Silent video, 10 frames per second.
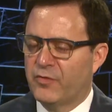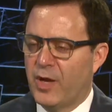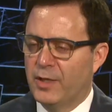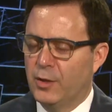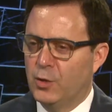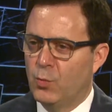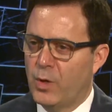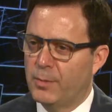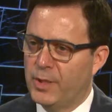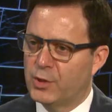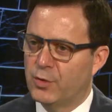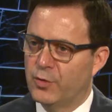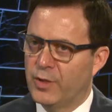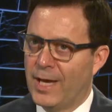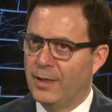side, you want to make sure
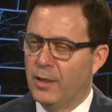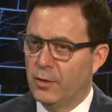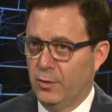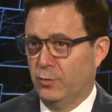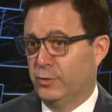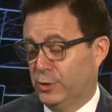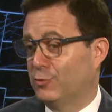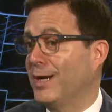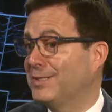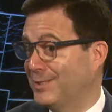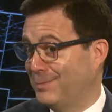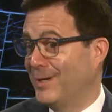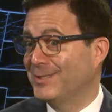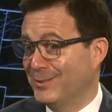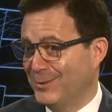that you stretch as
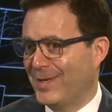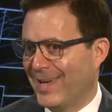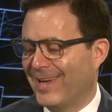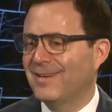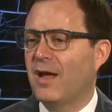much as you can.